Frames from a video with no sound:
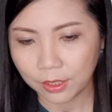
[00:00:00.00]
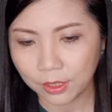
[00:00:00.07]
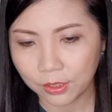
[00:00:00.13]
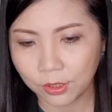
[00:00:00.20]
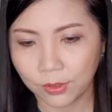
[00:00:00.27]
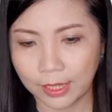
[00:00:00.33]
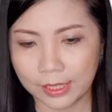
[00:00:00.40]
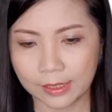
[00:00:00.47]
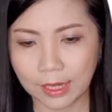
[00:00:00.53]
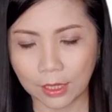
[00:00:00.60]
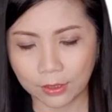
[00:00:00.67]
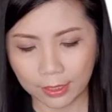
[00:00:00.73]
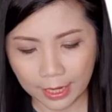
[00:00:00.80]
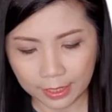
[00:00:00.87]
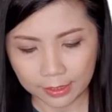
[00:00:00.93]
So let's
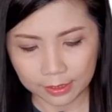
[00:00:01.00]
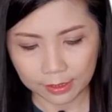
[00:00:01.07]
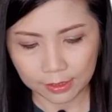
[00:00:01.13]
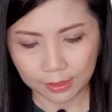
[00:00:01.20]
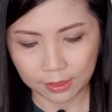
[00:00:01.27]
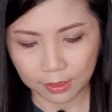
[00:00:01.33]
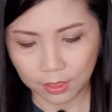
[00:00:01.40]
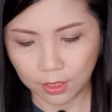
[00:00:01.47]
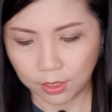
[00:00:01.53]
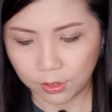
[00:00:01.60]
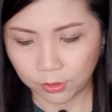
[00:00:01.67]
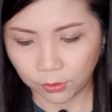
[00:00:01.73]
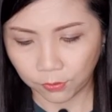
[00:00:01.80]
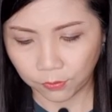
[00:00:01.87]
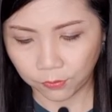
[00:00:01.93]
calculate.
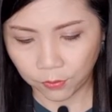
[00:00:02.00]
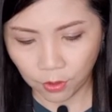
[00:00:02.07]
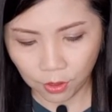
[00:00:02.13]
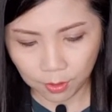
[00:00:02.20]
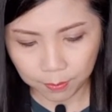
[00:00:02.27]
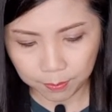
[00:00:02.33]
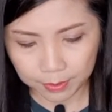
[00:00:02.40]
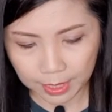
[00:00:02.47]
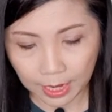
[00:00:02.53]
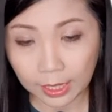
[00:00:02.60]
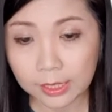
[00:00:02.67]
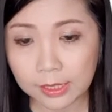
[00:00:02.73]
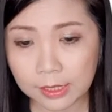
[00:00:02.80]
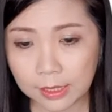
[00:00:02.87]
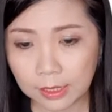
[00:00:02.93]
So 4
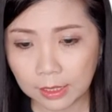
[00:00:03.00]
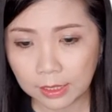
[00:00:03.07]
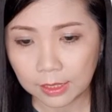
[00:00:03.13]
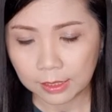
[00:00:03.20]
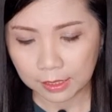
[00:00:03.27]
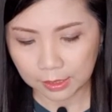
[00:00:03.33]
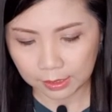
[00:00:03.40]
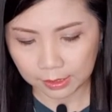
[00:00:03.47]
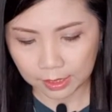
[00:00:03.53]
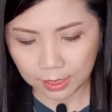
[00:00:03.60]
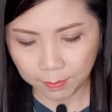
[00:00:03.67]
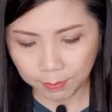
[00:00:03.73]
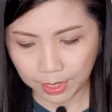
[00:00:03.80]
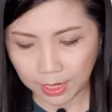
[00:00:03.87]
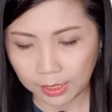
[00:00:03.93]
plus
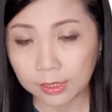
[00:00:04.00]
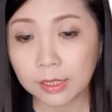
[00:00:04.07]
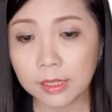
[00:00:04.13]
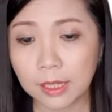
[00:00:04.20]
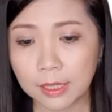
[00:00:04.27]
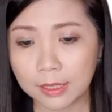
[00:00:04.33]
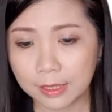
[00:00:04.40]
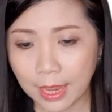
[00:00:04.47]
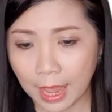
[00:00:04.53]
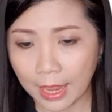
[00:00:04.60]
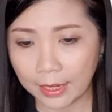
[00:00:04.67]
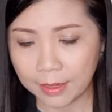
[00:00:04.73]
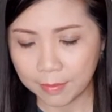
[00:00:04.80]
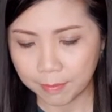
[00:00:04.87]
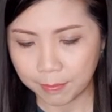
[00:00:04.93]
30 plus
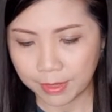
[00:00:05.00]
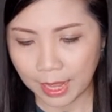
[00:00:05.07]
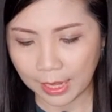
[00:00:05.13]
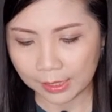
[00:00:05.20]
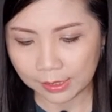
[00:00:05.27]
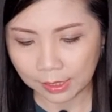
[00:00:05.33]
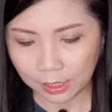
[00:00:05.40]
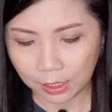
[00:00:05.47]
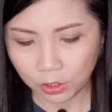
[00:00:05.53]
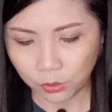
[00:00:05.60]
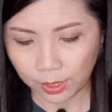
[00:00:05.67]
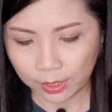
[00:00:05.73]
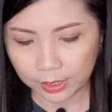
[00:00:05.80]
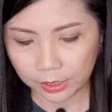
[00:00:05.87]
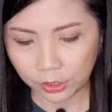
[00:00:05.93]
10 plus
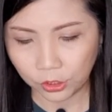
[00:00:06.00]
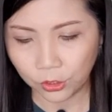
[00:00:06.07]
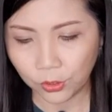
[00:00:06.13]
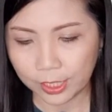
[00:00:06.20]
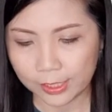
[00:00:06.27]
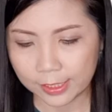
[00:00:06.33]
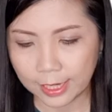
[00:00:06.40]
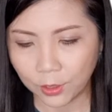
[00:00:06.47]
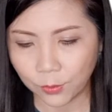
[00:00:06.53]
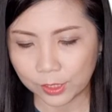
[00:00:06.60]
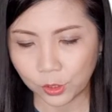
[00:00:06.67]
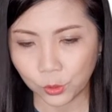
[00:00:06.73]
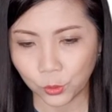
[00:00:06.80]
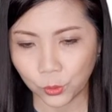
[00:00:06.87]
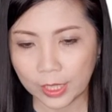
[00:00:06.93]
22 is
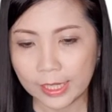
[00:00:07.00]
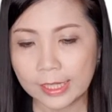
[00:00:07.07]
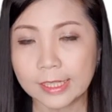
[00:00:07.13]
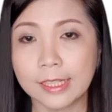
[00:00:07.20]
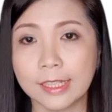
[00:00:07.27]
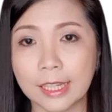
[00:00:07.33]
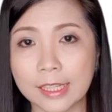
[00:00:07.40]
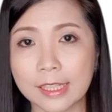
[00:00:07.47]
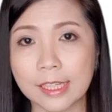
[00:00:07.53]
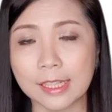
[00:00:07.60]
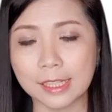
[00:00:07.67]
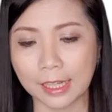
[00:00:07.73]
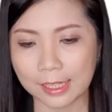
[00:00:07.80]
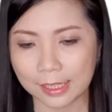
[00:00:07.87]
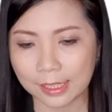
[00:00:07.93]
equals to
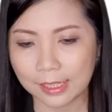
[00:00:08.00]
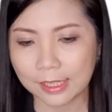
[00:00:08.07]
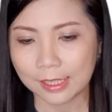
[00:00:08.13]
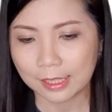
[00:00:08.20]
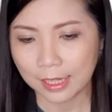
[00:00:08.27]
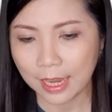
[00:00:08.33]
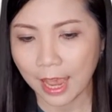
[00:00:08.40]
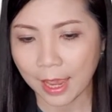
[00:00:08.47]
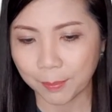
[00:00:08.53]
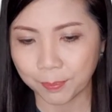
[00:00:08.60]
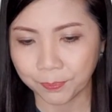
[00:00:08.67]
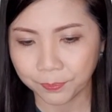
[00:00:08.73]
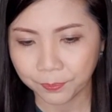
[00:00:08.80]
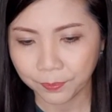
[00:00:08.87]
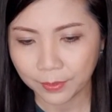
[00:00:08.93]
66
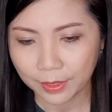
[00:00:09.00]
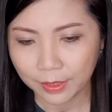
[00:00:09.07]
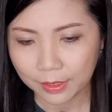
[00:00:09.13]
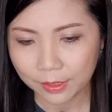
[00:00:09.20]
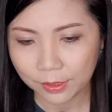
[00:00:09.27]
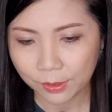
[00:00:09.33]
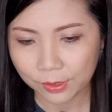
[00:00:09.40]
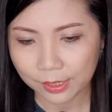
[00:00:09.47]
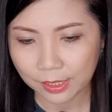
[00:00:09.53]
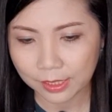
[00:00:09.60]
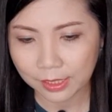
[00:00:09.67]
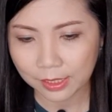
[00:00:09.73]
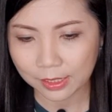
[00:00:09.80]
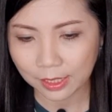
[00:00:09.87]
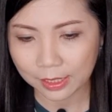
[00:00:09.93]
cm. So
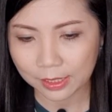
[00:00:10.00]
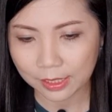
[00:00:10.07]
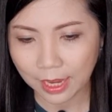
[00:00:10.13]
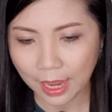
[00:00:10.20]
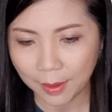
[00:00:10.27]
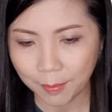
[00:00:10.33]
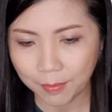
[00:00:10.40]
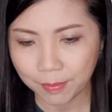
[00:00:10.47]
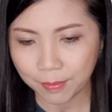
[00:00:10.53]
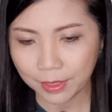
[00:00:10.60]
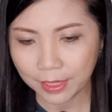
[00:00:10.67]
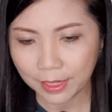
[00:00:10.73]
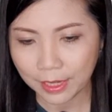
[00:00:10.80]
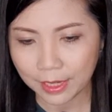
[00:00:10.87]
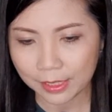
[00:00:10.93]
66 cm
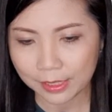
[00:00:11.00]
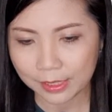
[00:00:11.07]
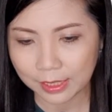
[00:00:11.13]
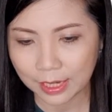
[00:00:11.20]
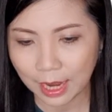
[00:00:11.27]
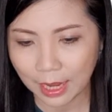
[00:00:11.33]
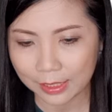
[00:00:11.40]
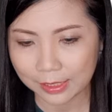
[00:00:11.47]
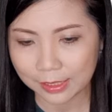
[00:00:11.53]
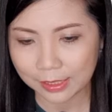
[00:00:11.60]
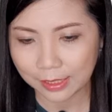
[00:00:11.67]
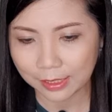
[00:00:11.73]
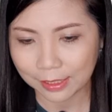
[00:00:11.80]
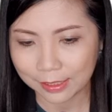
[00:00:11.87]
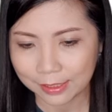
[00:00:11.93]
is the answer.